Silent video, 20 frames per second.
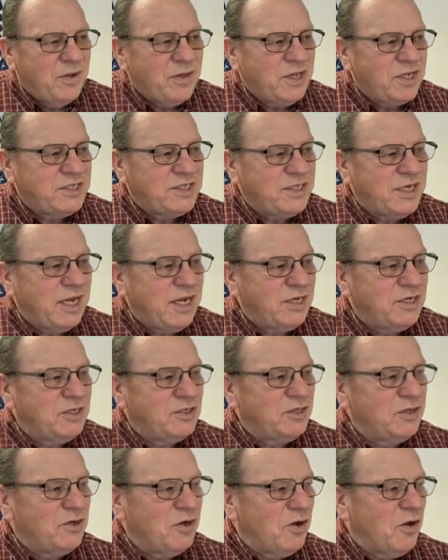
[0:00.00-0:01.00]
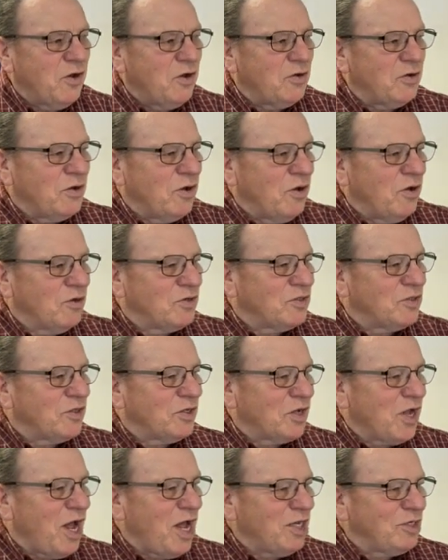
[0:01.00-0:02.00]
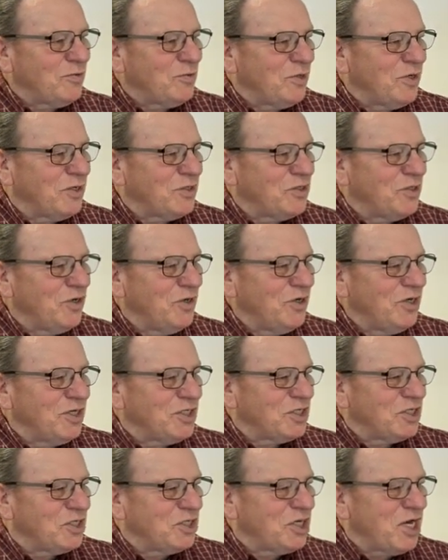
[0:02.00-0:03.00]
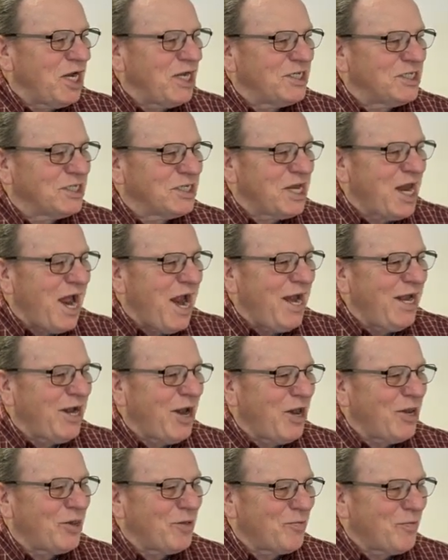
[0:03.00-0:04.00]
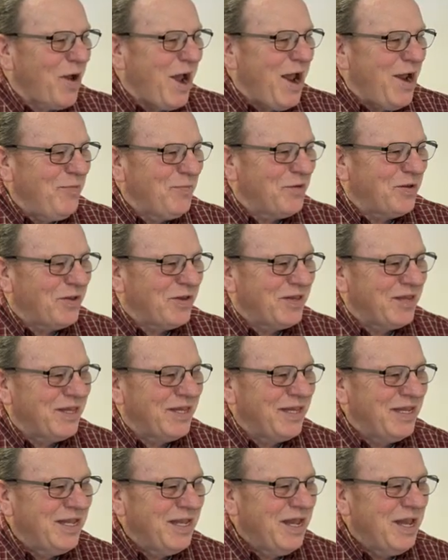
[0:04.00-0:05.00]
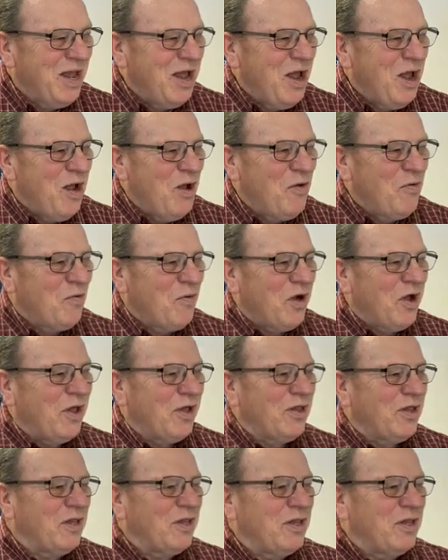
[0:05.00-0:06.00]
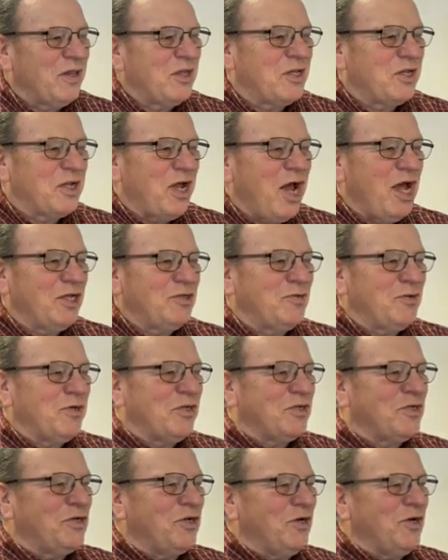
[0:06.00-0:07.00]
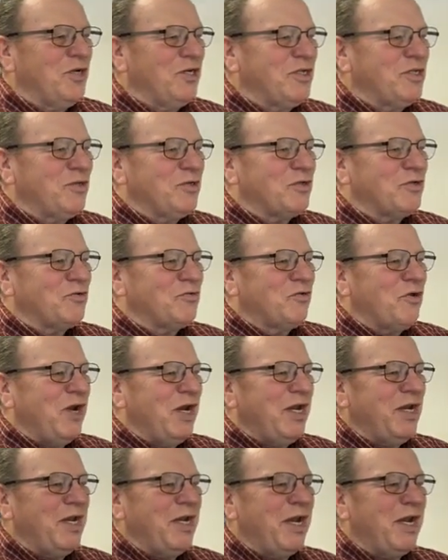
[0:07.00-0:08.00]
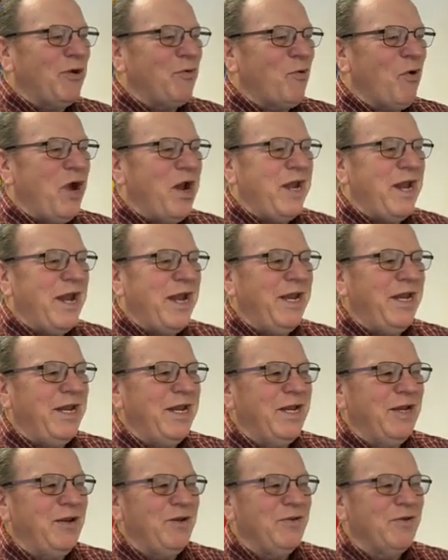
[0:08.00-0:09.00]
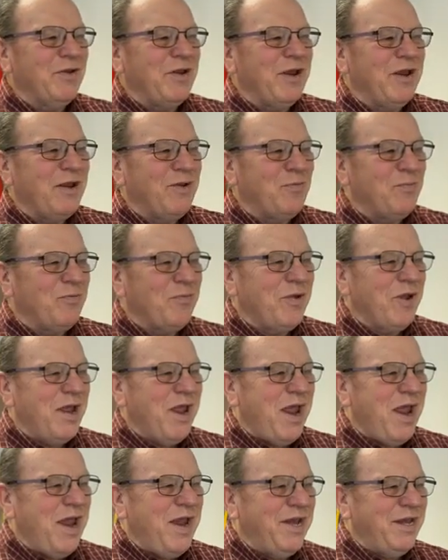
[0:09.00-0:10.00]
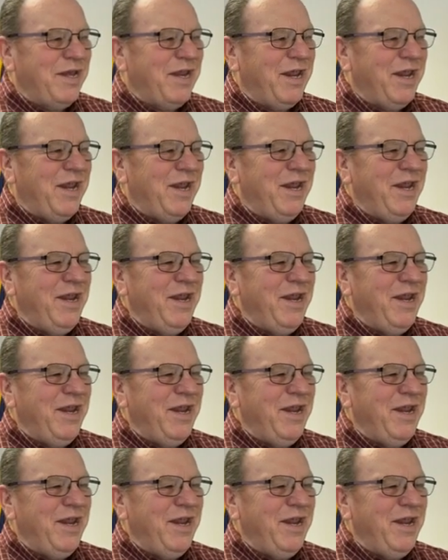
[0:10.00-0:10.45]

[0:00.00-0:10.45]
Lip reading: But they said, no, the Gospel of Judas sheds light on the Bible. Well, the Gospel of Judas was written in 180 AD